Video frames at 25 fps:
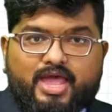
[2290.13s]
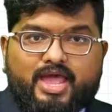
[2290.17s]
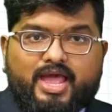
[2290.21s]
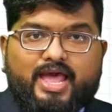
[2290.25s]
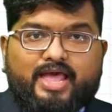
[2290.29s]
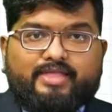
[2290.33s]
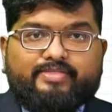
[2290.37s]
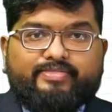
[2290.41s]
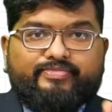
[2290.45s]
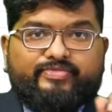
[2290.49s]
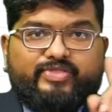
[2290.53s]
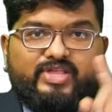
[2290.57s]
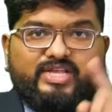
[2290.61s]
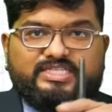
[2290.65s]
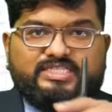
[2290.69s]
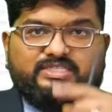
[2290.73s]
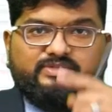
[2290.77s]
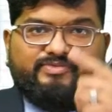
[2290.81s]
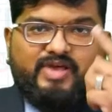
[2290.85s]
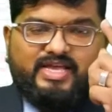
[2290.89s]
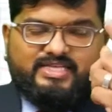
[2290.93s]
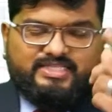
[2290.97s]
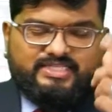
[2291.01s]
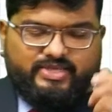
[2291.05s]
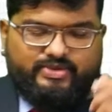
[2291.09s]
And this
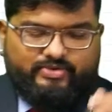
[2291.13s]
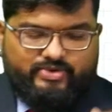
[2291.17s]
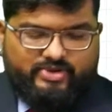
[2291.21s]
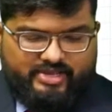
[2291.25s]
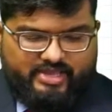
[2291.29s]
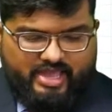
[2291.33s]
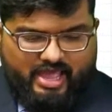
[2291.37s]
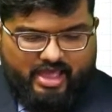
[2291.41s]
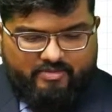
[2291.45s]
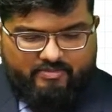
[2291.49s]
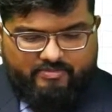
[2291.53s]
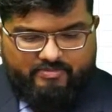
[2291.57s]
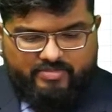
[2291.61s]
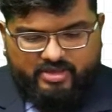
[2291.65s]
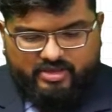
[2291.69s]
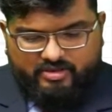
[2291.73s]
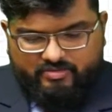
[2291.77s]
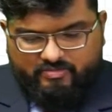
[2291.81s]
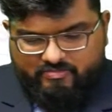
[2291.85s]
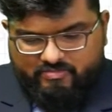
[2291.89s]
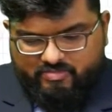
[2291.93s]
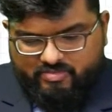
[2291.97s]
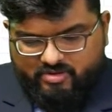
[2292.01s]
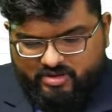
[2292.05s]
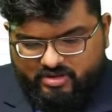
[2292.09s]
vascular
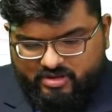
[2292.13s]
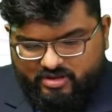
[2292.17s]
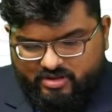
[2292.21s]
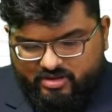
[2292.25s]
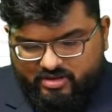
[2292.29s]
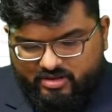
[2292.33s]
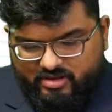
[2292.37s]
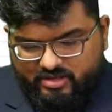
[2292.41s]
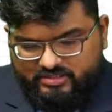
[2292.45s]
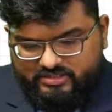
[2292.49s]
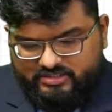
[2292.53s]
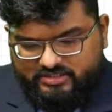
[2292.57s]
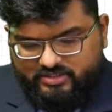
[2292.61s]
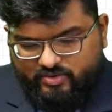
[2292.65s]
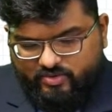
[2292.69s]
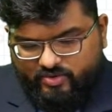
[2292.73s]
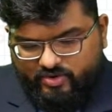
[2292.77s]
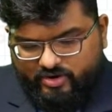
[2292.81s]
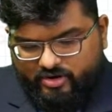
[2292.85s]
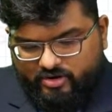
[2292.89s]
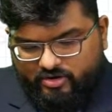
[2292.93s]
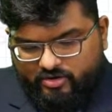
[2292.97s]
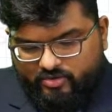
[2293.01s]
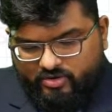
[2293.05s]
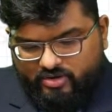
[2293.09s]
cambium is
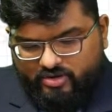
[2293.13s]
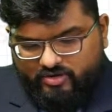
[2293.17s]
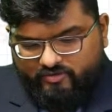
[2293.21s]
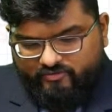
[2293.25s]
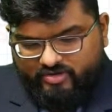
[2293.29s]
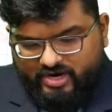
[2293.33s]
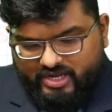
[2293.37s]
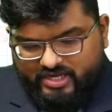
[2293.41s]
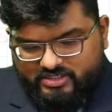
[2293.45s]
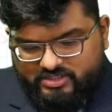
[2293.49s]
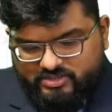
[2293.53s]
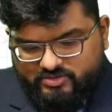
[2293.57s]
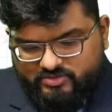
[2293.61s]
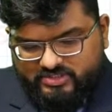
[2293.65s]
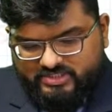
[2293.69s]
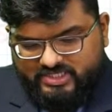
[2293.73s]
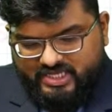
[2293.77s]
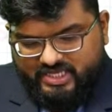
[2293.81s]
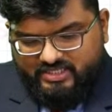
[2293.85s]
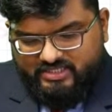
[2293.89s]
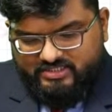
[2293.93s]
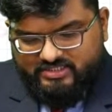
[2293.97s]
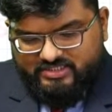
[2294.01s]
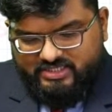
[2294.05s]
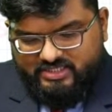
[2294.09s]
going to give rise to
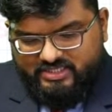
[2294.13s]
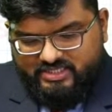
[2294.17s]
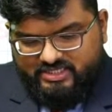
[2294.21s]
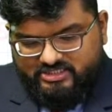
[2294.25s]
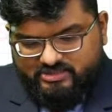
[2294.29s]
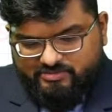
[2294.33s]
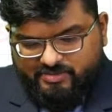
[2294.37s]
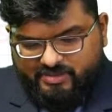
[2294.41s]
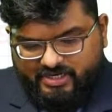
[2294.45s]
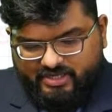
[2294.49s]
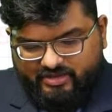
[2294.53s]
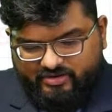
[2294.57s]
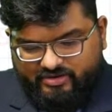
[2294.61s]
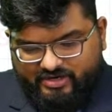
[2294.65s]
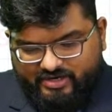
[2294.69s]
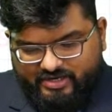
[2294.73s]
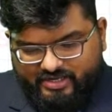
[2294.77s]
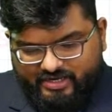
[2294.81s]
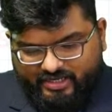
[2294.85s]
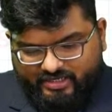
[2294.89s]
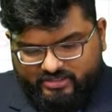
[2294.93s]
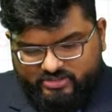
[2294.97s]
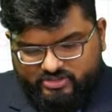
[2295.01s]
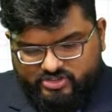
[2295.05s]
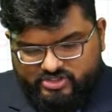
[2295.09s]
cells in this particular
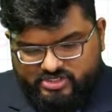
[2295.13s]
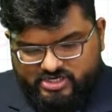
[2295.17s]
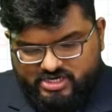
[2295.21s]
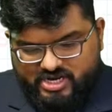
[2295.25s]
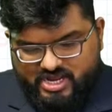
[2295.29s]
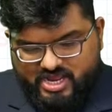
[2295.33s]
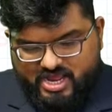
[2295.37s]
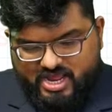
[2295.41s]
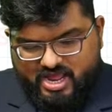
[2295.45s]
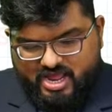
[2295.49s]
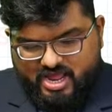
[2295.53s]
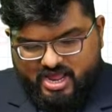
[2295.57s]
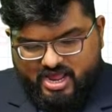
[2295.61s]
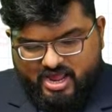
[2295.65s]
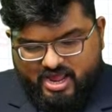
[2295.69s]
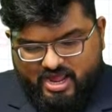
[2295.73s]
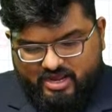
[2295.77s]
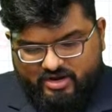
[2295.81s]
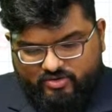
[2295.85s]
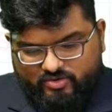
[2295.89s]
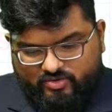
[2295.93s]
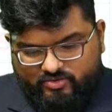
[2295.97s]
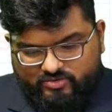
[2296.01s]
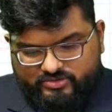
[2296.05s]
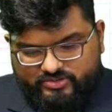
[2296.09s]
direction
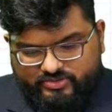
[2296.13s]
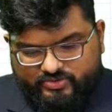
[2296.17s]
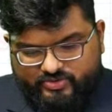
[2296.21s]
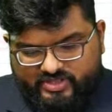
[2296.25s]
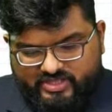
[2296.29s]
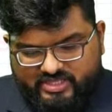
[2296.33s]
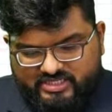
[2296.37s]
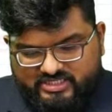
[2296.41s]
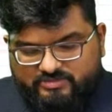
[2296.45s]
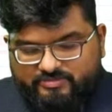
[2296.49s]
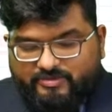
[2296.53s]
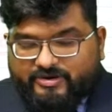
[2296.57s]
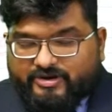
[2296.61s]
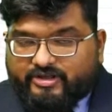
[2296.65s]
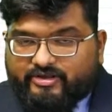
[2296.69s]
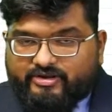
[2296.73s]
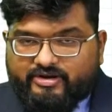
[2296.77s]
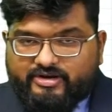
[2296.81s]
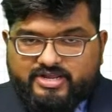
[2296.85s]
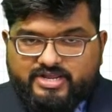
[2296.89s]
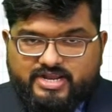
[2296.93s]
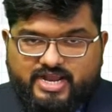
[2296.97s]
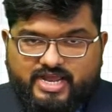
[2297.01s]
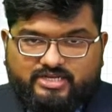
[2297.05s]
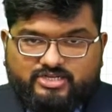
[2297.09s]
and also in this
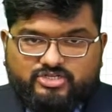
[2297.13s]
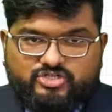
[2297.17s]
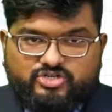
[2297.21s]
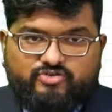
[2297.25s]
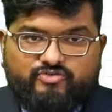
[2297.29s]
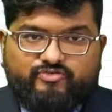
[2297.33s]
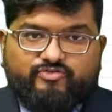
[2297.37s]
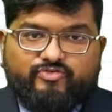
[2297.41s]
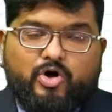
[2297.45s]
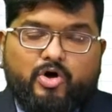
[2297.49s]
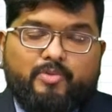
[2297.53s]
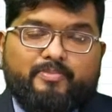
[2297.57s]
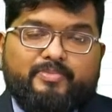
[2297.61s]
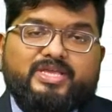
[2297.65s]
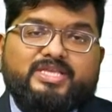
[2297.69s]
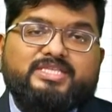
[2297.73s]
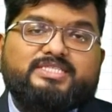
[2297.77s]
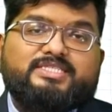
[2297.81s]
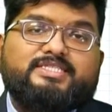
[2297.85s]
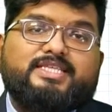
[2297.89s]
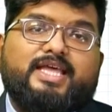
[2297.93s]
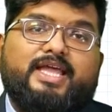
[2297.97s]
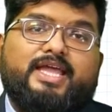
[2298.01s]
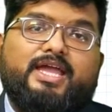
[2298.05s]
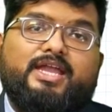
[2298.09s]
particular direction, forming
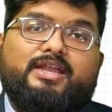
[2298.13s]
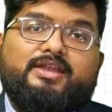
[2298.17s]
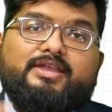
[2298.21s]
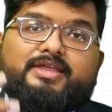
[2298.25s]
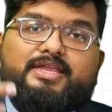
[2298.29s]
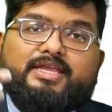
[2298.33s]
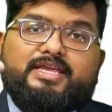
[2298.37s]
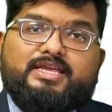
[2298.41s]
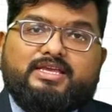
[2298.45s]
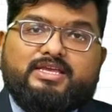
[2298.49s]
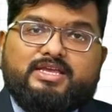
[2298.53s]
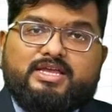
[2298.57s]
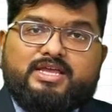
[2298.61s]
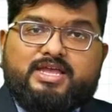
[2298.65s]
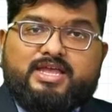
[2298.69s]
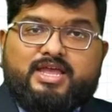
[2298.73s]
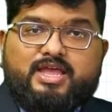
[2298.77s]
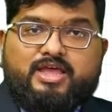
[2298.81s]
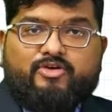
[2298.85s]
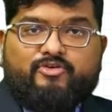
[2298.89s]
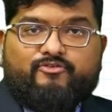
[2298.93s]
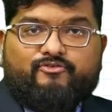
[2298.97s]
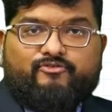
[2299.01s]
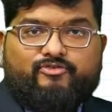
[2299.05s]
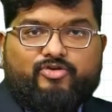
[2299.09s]
secondary
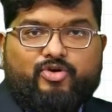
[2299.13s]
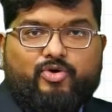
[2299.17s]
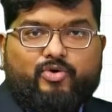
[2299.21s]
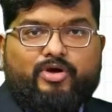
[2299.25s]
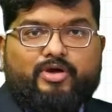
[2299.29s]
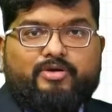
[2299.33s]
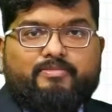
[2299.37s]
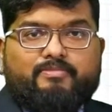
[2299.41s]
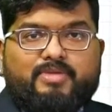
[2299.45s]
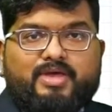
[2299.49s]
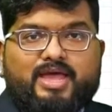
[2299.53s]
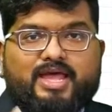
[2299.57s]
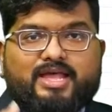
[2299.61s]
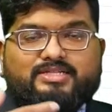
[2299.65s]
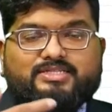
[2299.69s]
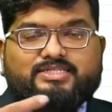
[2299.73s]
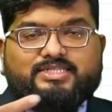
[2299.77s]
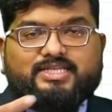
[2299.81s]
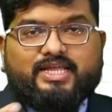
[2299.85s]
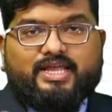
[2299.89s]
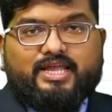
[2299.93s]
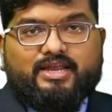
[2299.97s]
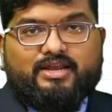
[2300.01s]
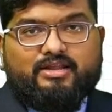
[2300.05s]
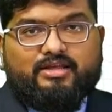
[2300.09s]
phloem and
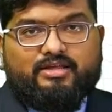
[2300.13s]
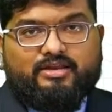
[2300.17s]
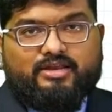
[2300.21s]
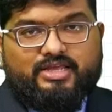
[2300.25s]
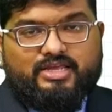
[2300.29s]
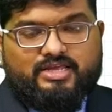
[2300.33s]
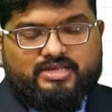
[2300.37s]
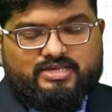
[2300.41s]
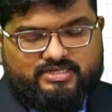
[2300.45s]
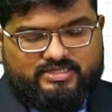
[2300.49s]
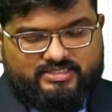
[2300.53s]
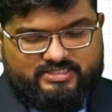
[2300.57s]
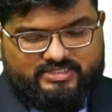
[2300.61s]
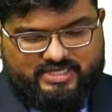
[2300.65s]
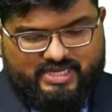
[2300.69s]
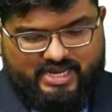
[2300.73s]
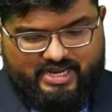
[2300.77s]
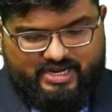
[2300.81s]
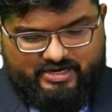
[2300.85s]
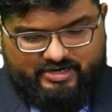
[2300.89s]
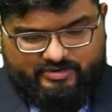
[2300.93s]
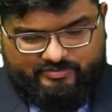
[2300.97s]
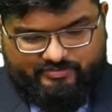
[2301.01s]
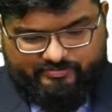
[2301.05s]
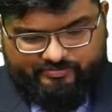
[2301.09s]
secondary
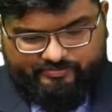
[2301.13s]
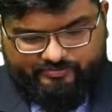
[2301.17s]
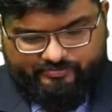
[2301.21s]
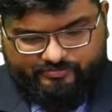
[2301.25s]
xylem.